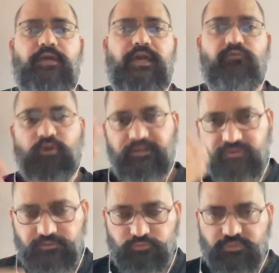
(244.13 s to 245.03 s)
and
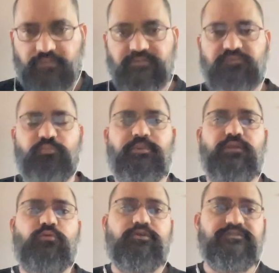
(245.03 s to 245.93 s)
whatever 2000 rupee
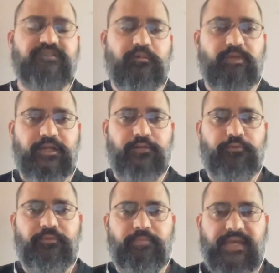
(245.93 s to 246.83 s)
note is coming into
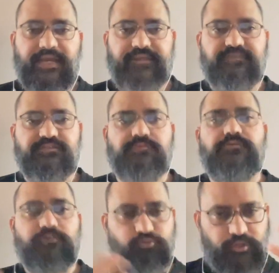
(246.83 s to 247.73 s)
the banks
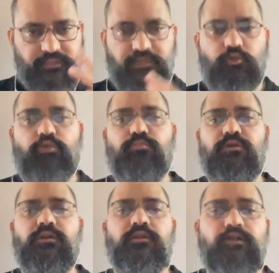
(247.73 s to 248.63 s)
during the
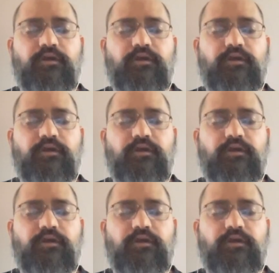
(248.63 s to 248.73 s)
normal